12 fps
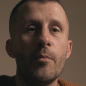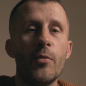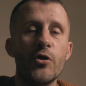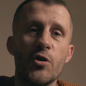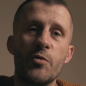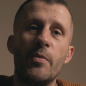
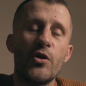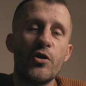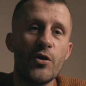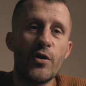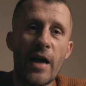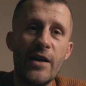but just
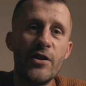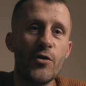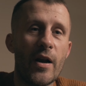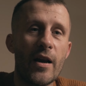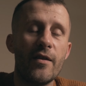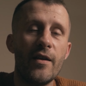because you can
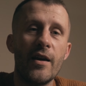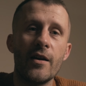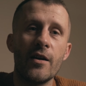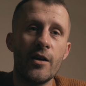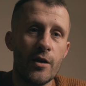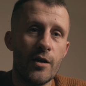do
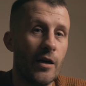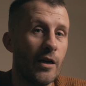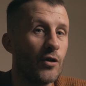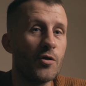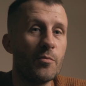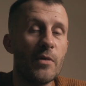anything,
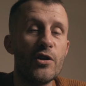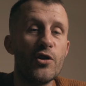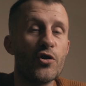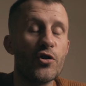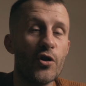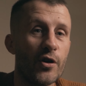it doesn't mean
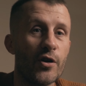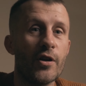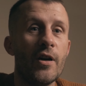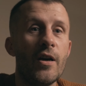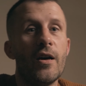you should.